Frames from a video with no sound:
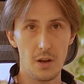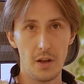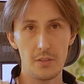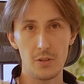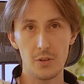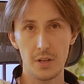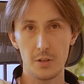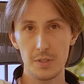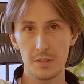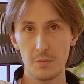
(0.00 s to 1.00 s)
and the
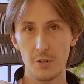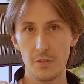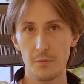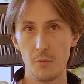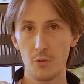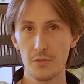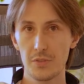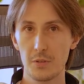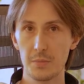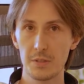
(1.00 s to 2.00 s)
increased number of
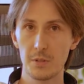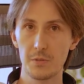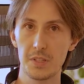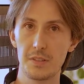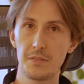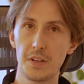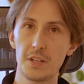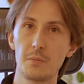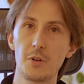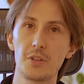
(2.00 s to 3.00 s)
morphs compatible with
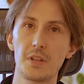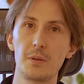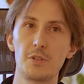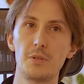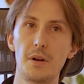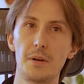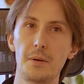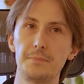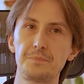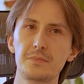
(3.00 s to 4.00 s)
facial motion capture are